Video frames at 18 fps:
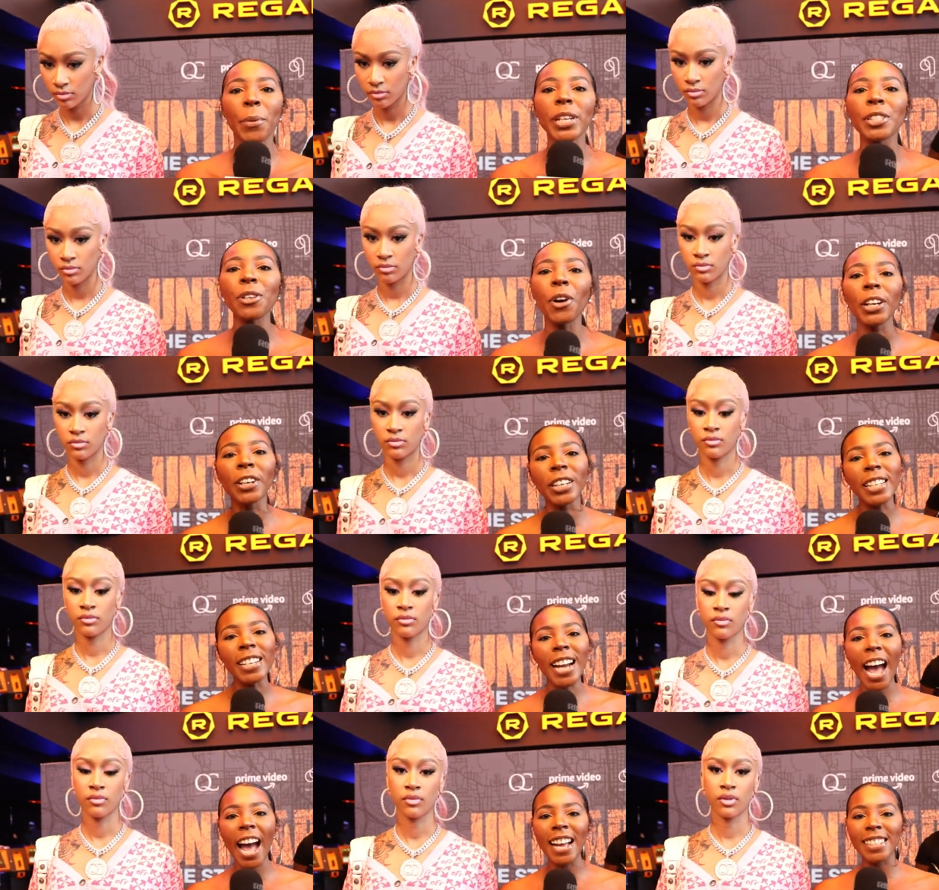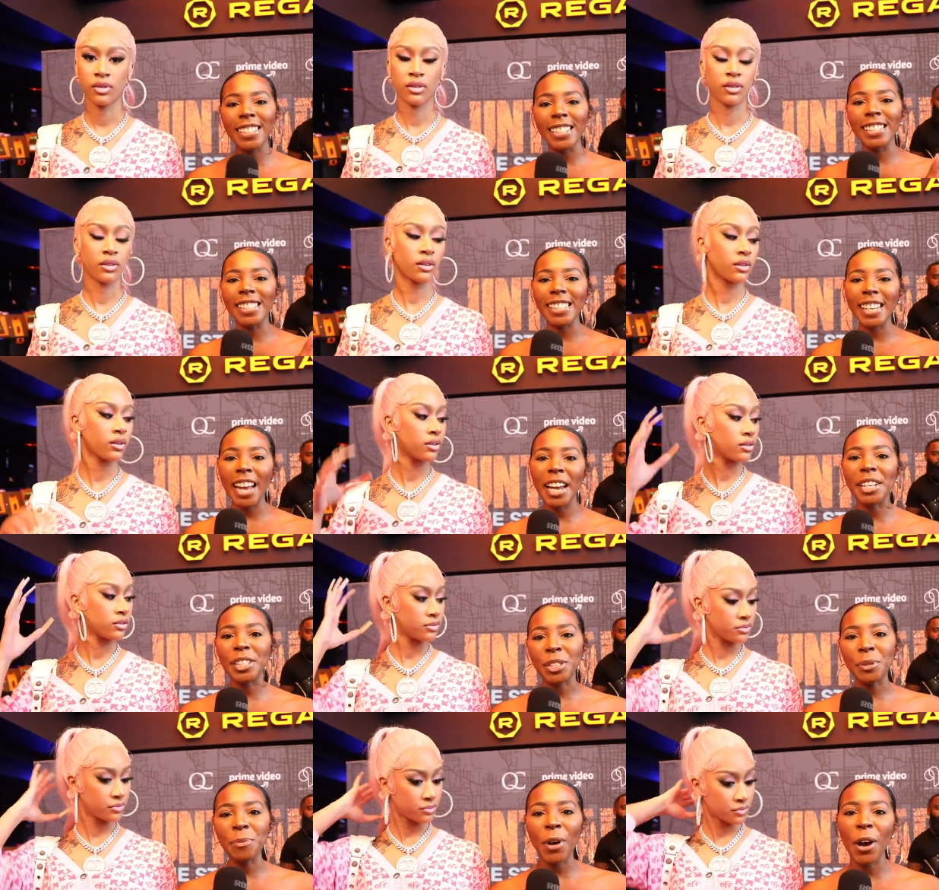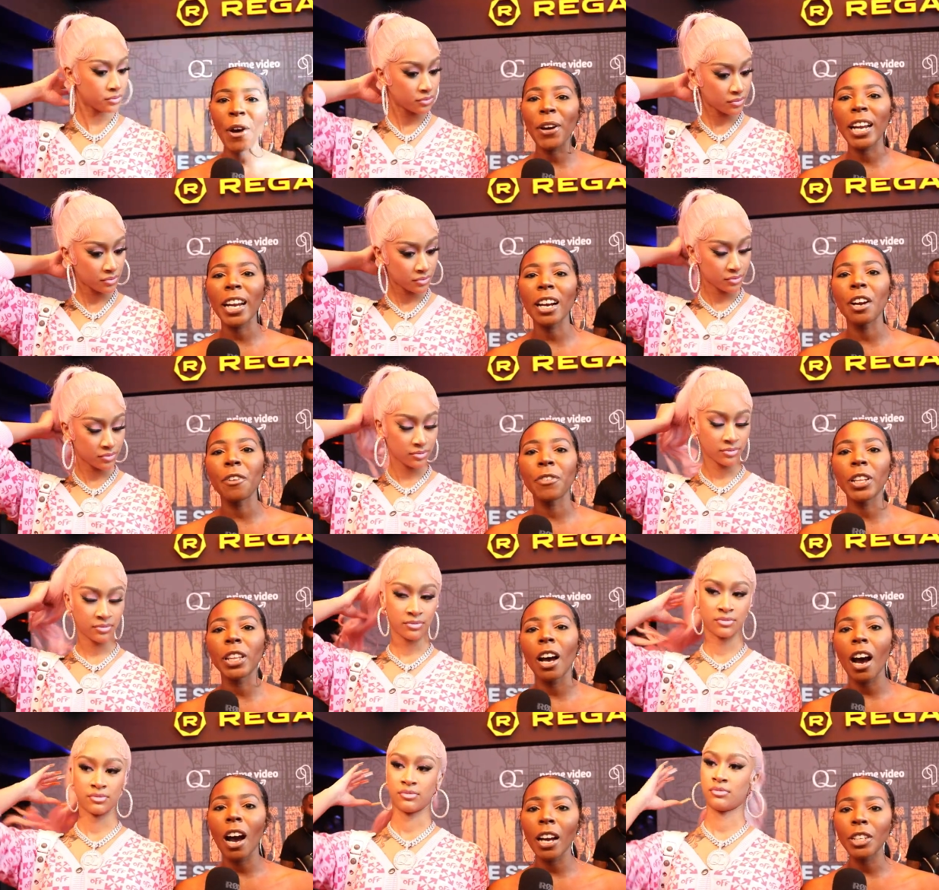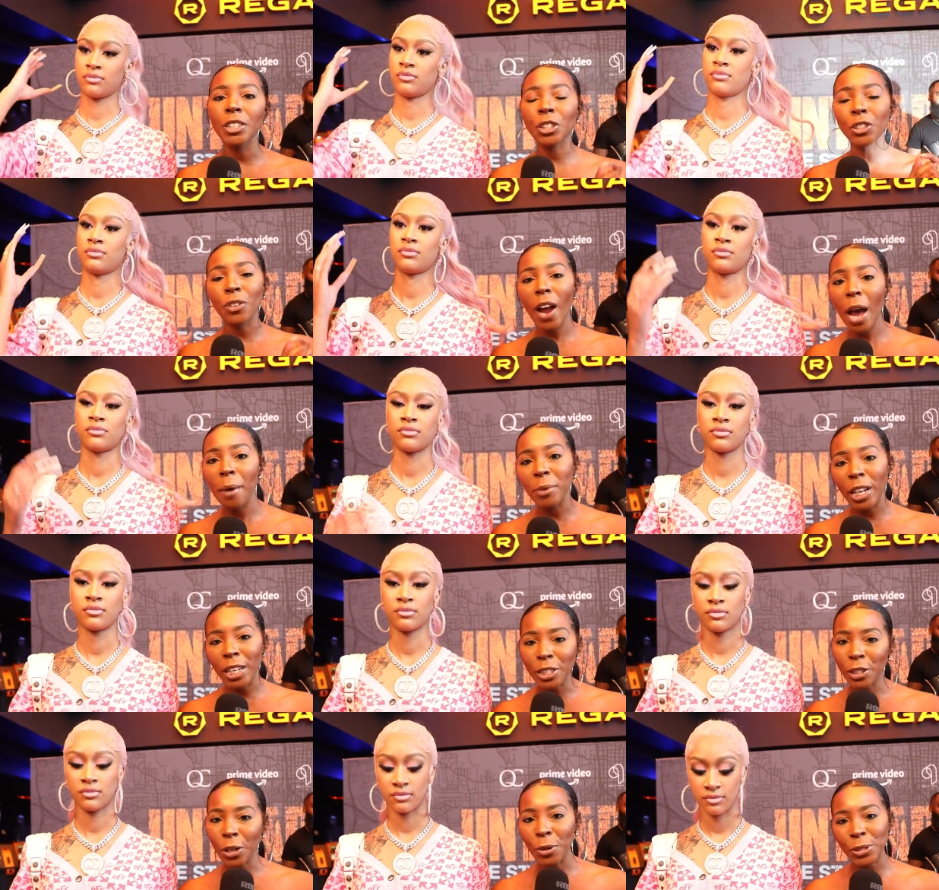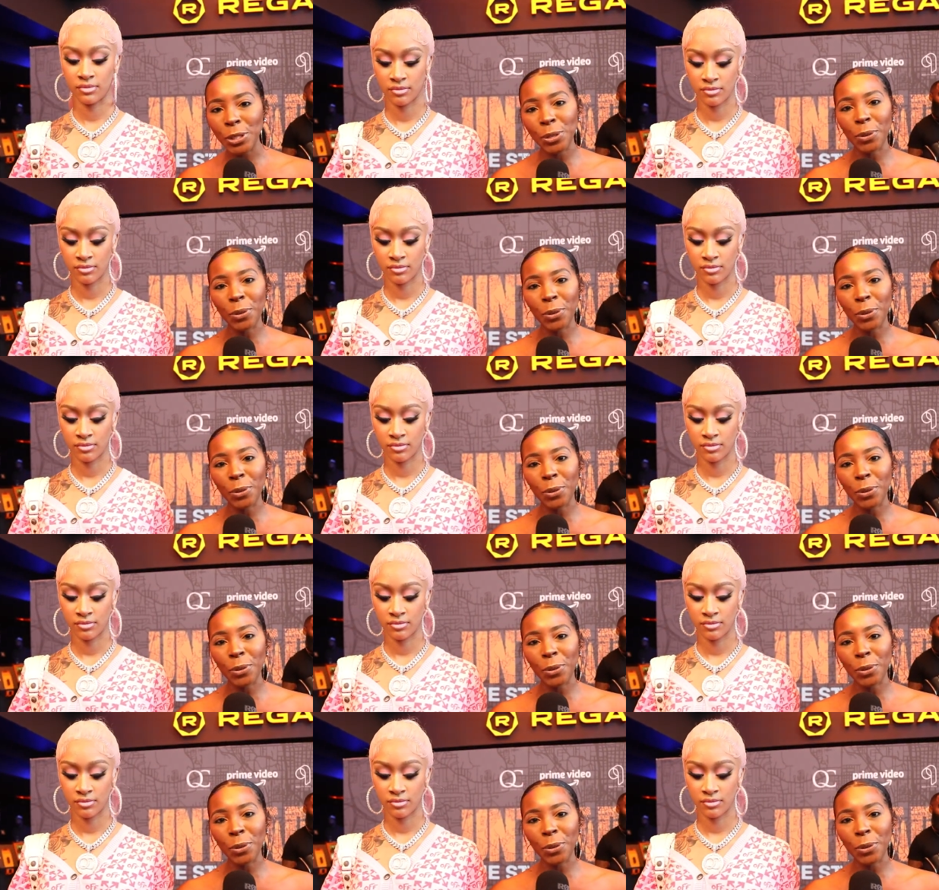Speaker 1: What's going on, you guys? It's Kay Simone here for the untrapped, untold